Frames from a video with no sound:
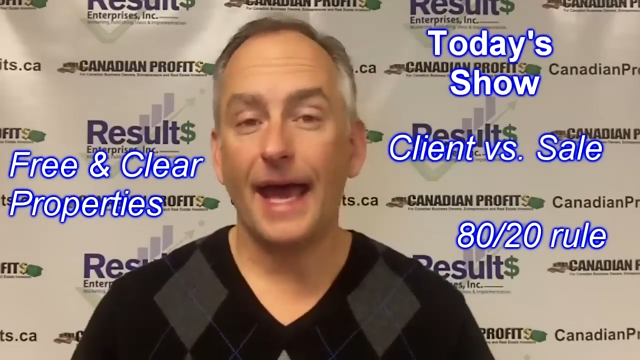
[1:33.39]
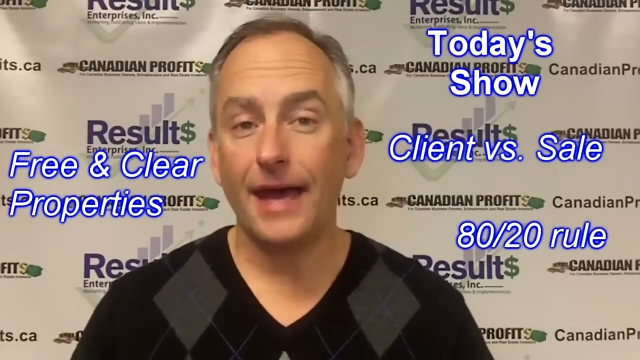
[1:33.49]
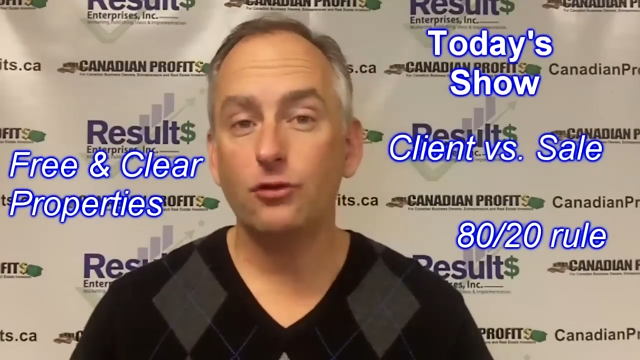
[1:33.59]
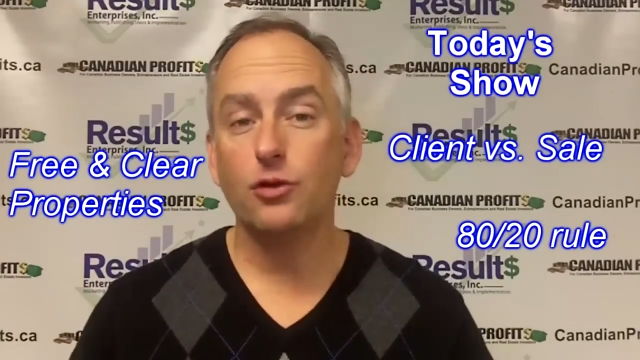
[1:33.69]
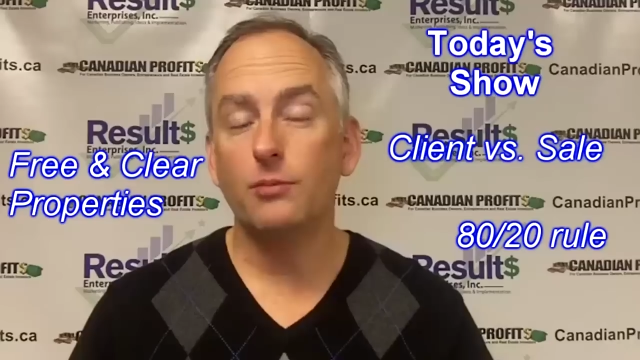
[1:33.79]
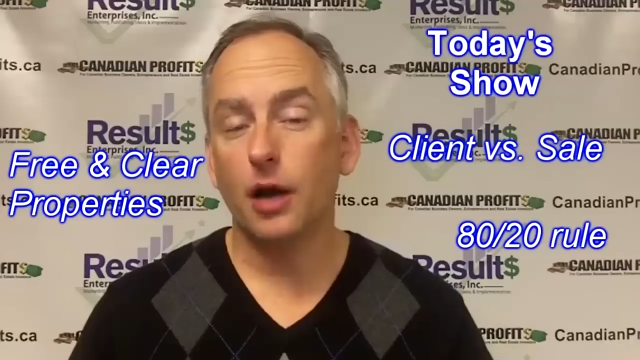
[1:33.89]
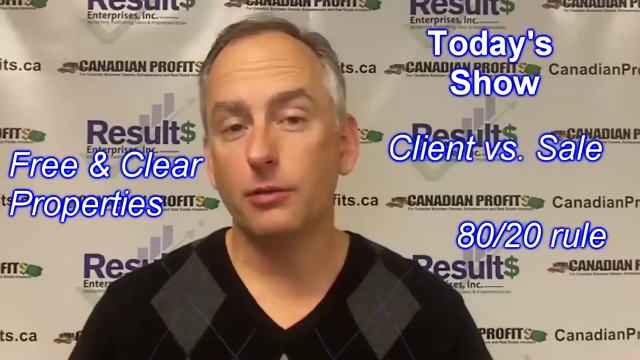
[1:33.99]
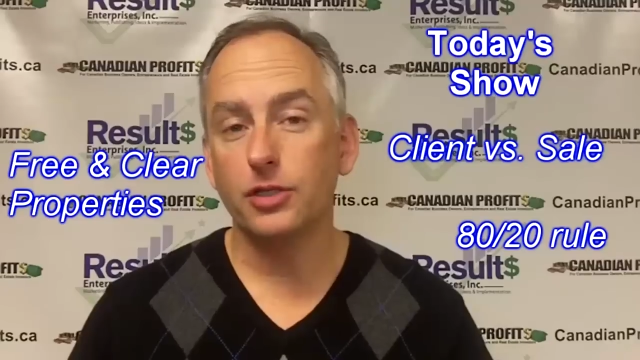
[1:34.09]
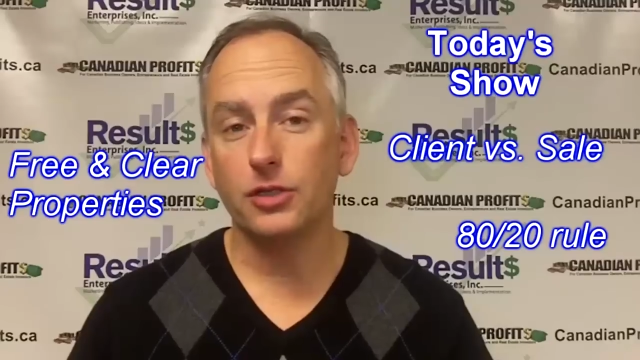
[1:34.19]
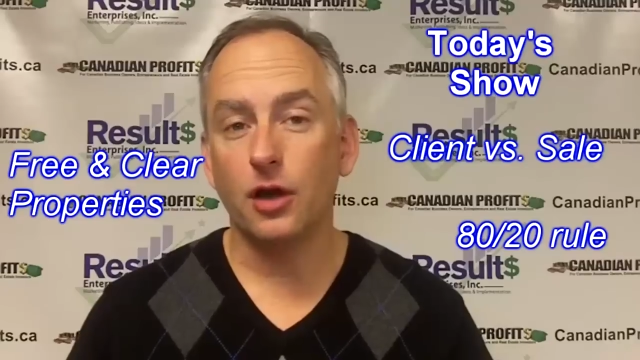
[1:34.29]
Andrew
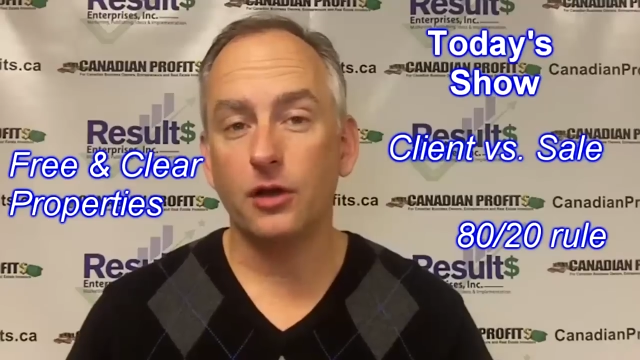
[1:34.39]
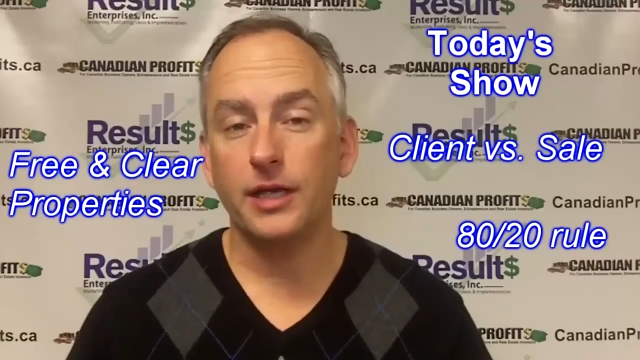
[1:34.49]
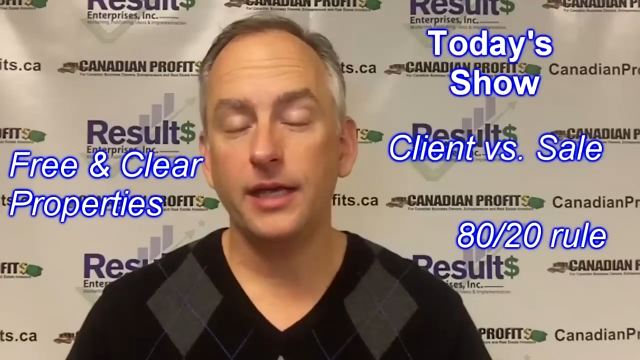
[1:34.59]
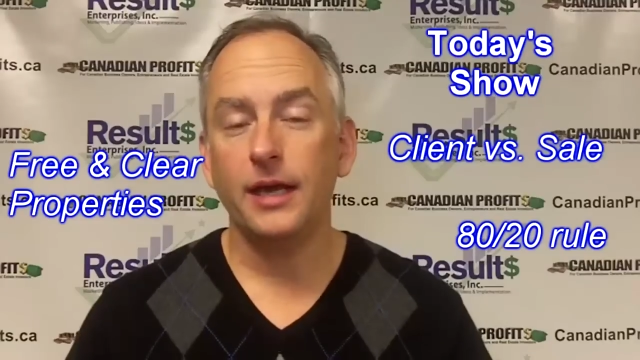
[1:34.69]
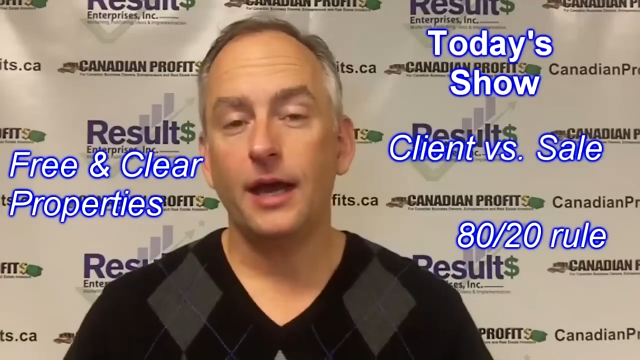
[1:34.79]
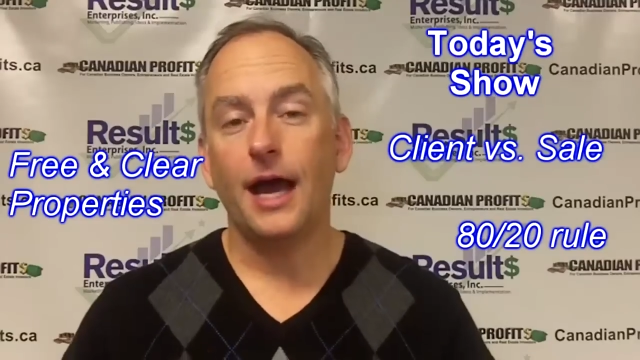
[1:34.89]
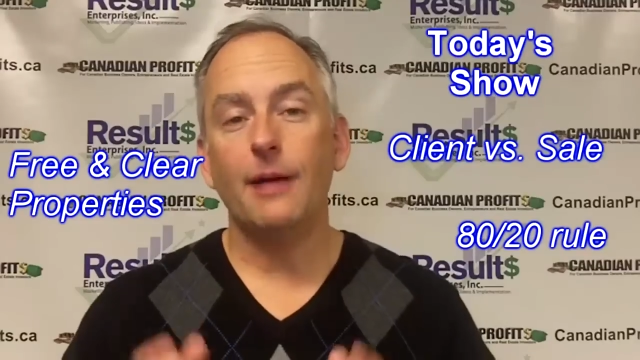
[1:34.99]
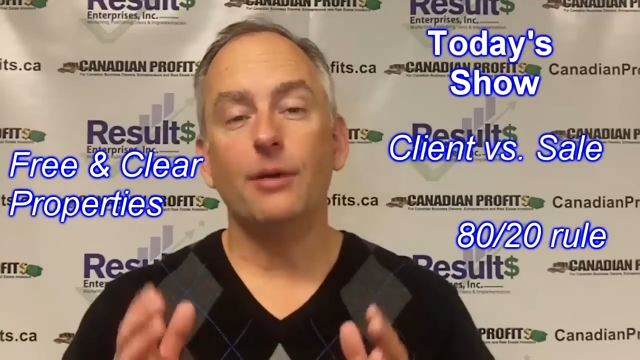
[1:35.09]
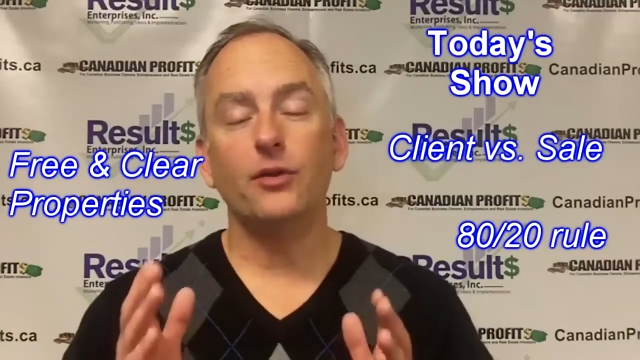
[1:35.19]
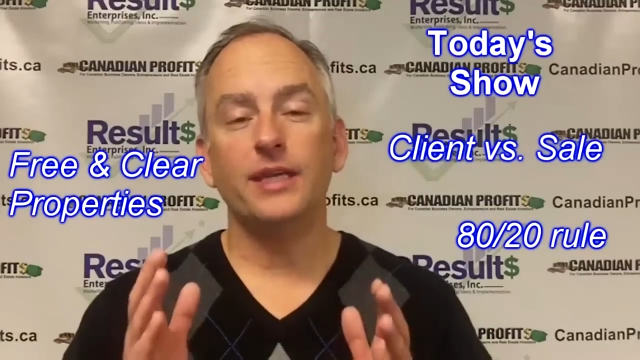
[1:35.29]
Barber Starkey,
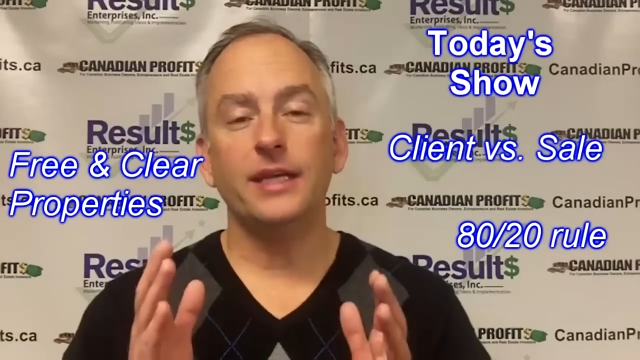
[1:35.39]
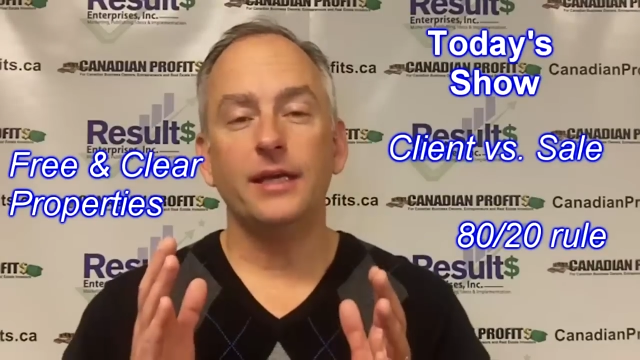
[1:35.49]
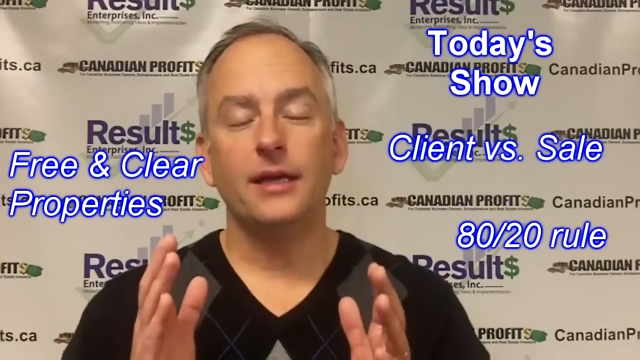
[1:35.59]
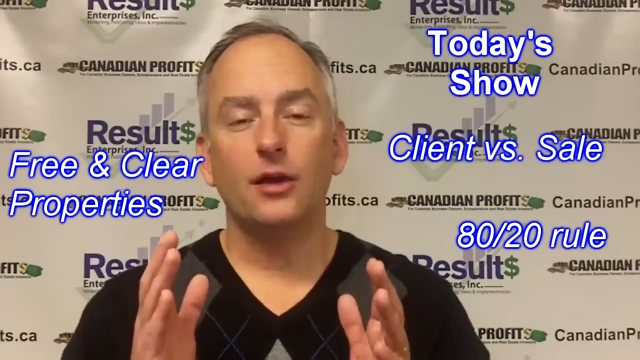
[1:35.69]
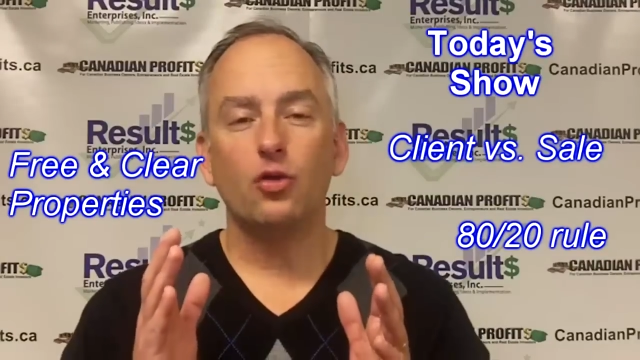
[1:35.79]
about the